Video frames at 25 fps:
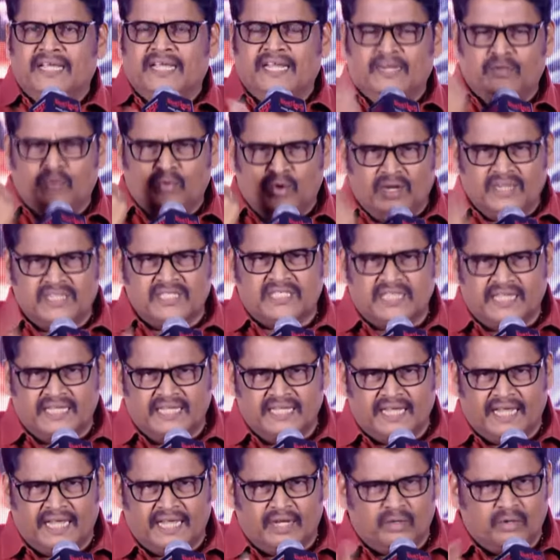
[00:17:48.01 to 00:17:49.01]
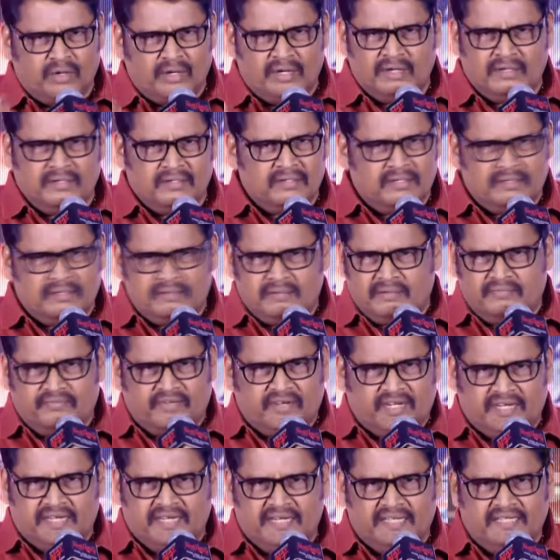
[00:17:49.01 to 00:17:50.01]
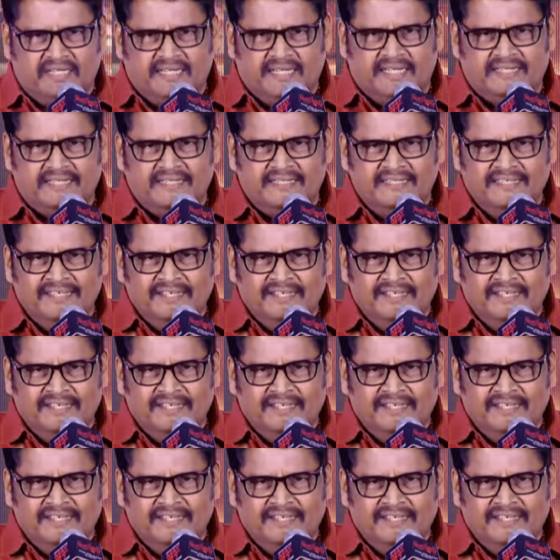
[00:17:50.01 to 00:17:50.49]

In one scene I couldn't forget that.